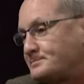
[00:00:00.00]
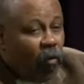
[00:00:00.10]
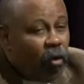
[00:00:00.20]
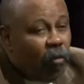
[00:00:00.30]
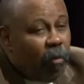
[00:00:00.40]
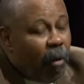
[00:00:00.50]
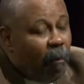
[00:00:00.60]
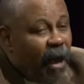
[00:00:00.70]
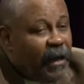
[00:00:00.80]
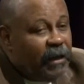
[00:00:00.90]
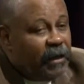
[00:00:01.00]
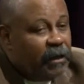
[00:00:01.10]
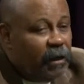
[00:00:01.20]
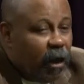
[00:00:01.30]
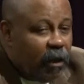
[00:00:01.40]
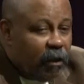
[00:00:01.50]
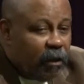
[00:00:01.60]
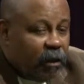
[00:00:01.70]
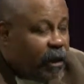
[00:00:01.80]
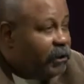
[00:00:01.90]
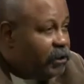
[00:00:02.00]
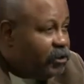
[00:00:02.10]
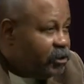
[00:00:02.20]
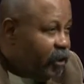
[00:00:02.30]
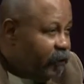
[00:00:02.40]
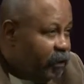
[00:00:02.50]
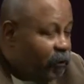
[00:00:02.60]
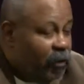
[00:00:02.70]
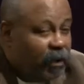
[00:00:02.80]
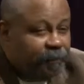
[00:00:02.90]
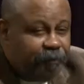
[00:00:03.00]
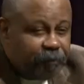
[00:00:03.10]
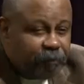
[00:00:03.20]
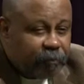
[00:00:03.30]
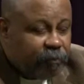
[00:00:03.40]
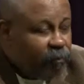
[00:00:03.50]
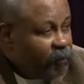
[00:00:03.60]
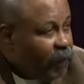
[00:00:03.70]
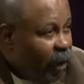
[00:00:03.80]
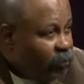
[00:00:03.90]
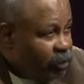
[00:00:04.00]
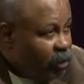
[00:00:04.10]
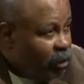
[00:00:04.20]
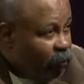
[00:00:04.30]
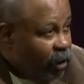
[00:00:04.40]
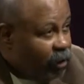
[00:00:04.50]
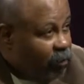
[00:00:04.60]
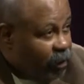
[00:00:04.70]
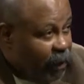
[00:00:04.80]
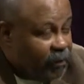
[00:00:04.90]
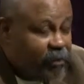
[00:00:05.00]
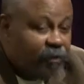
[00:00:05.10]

Well, back in 1971, I was a young radio announcer.